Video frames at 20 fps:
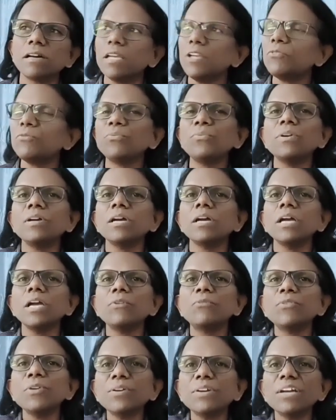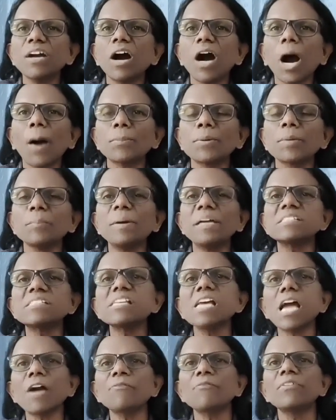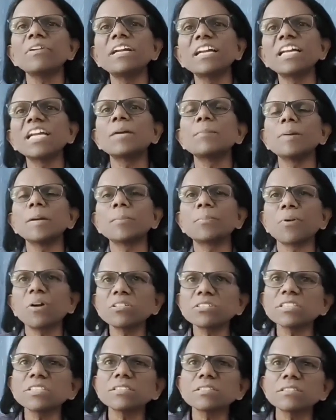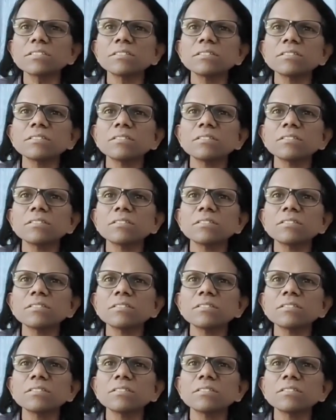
If we optimize the effluent treatment process,